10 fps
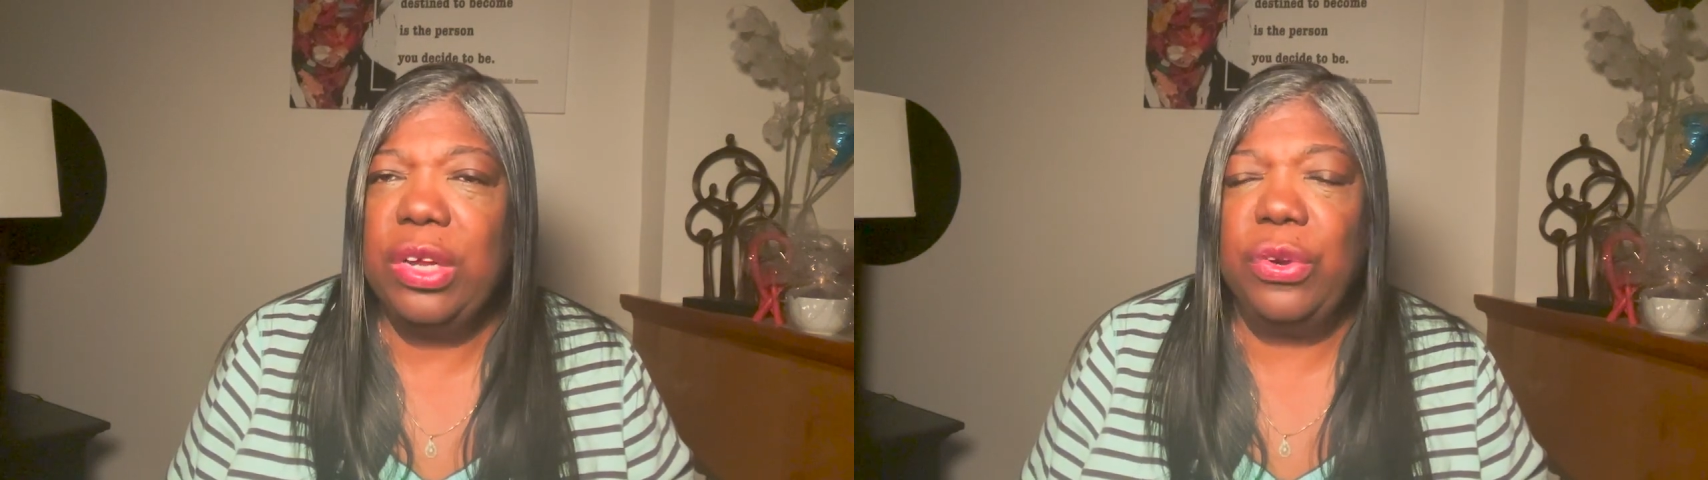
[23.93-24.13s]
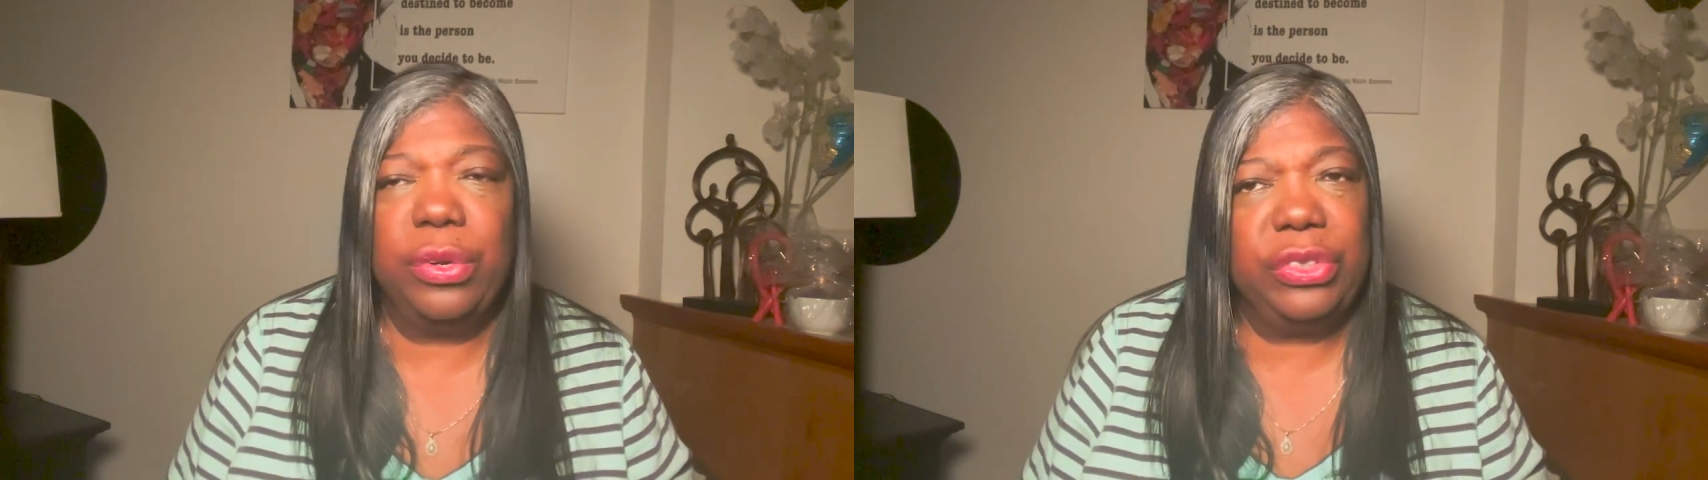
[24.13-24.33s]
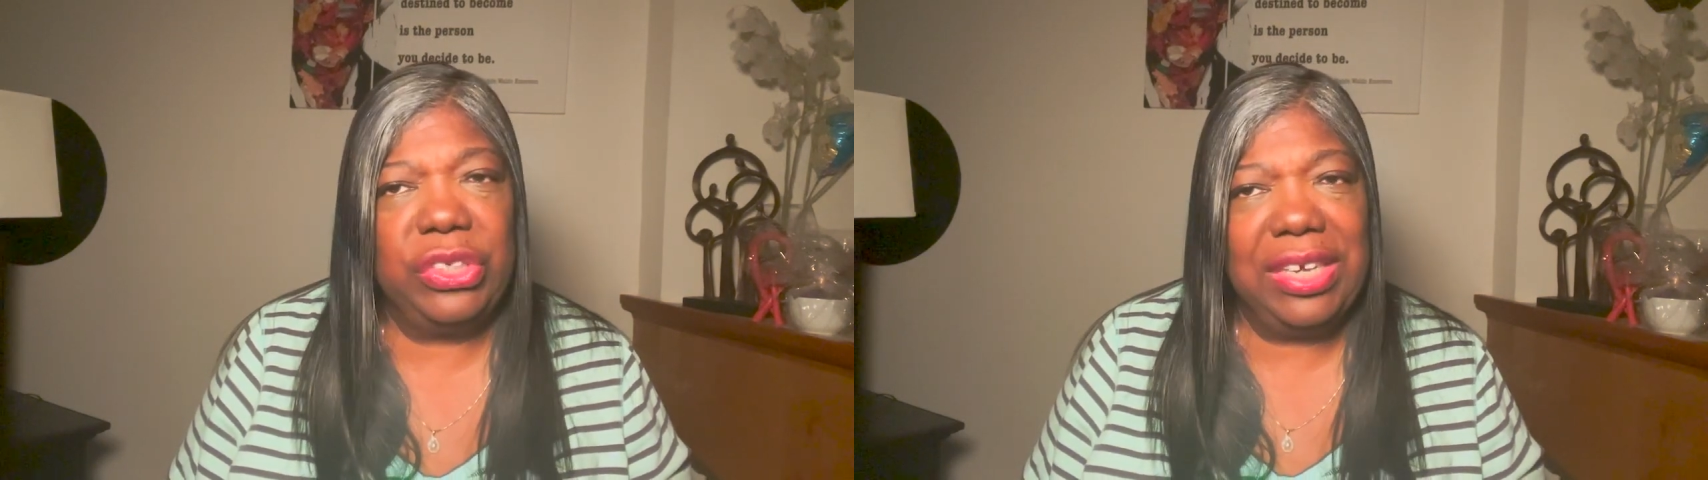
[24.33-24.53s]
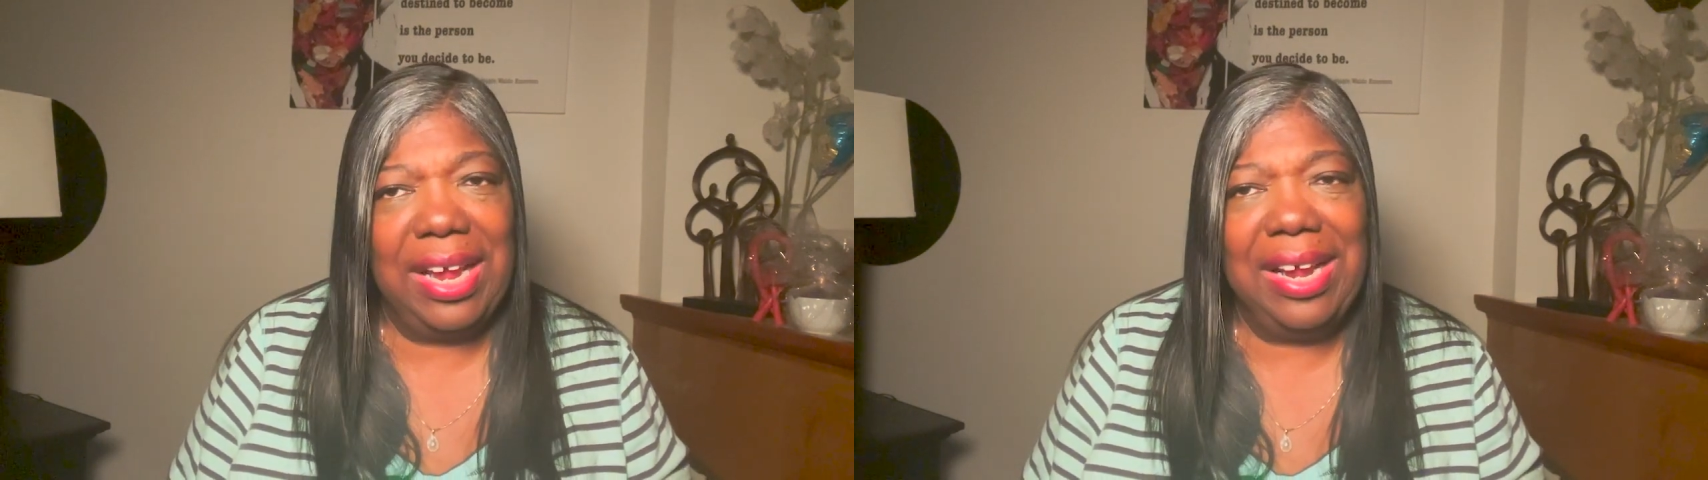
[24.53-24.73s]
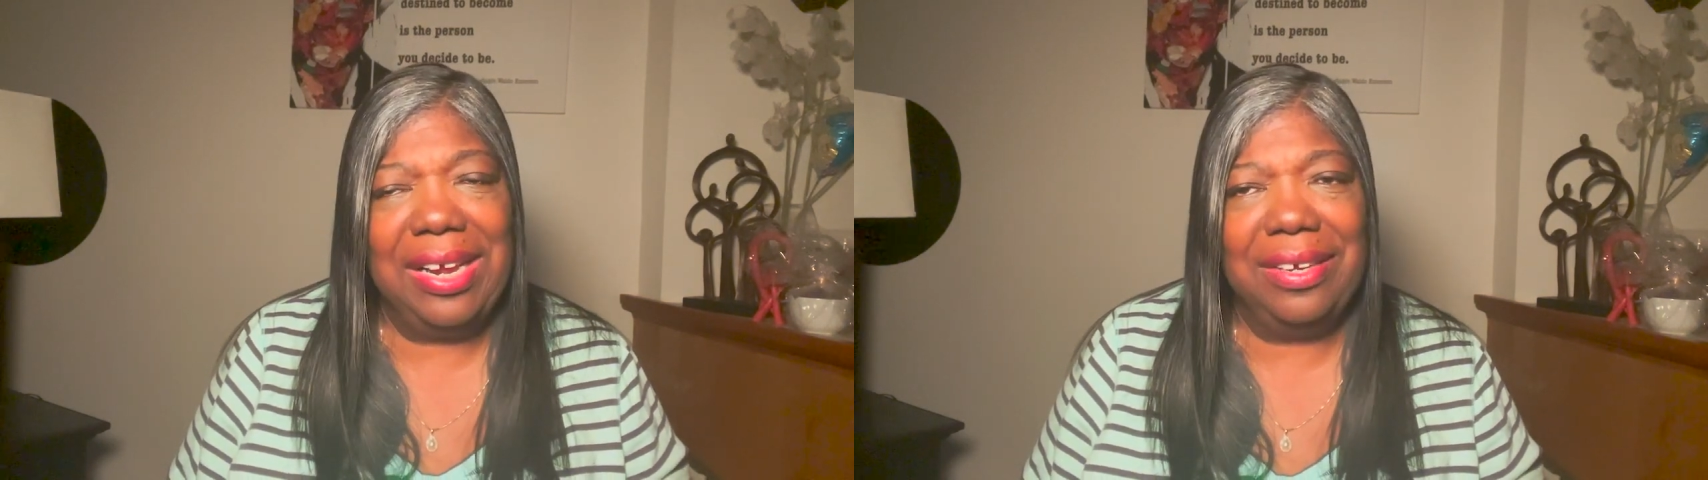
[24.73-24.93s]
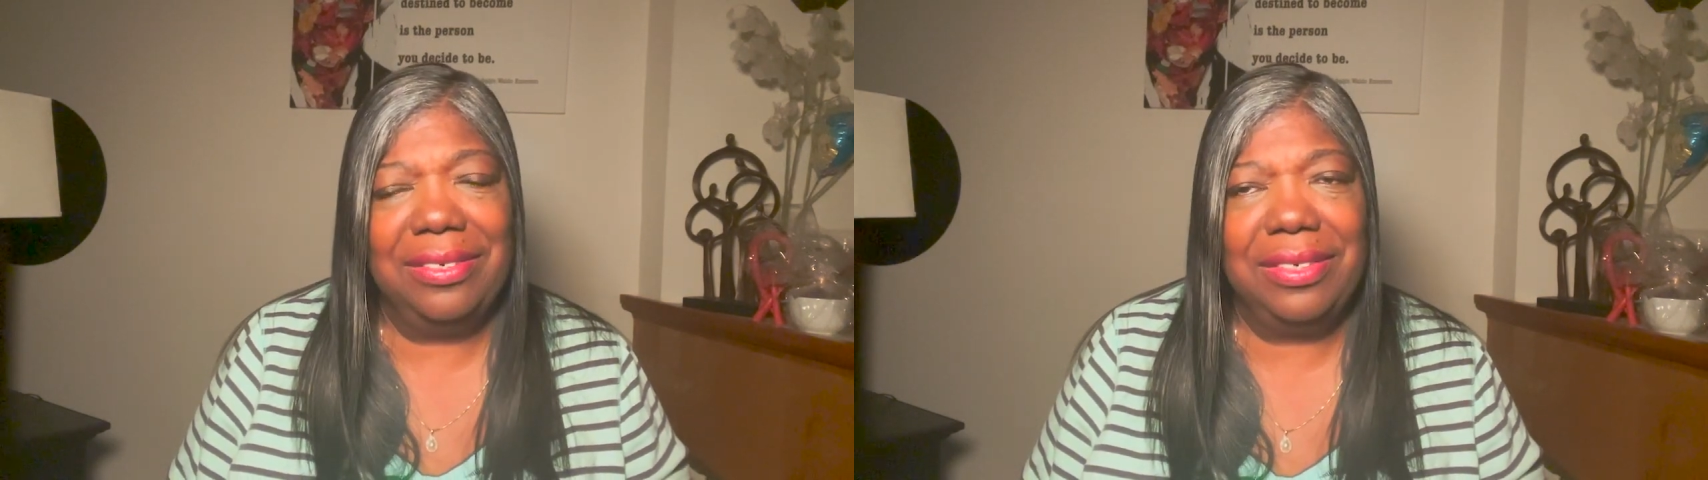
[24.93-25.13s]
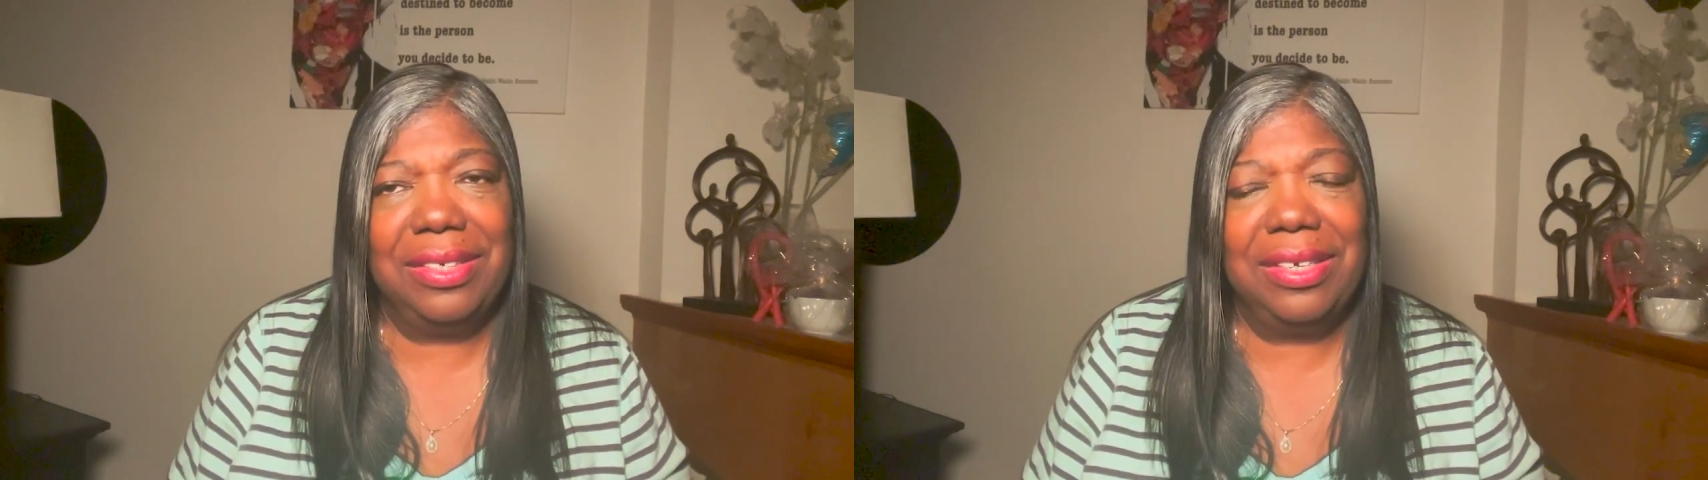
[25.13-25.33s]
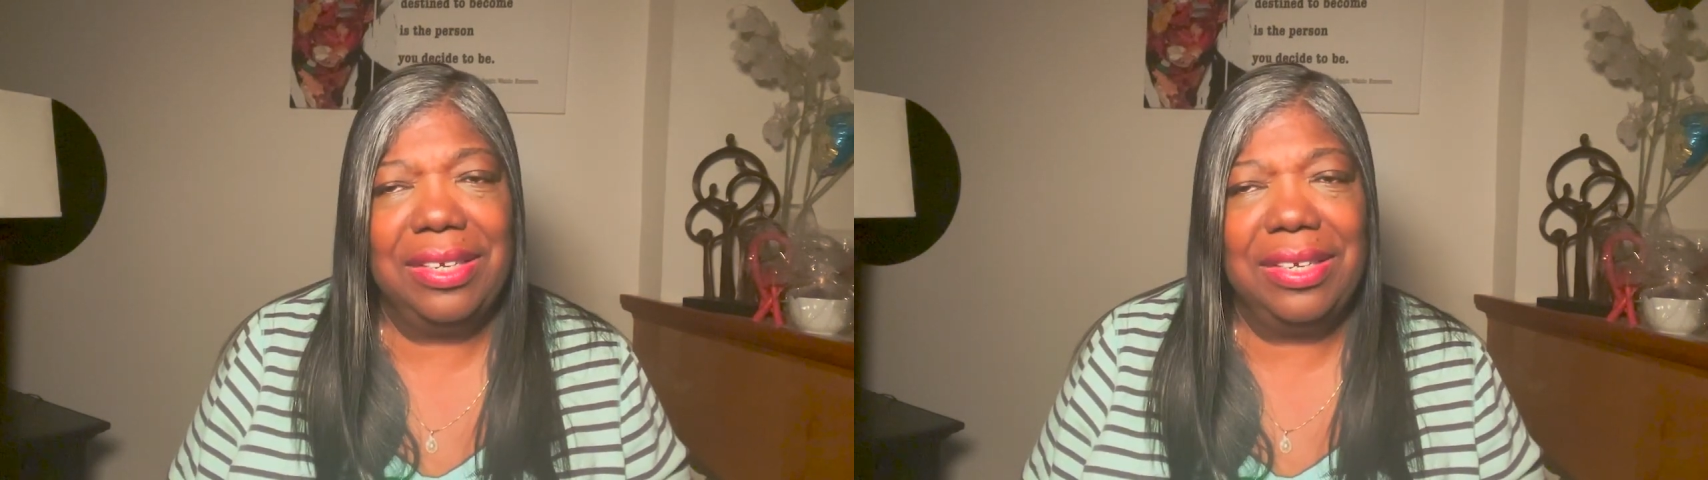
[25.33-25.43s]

your change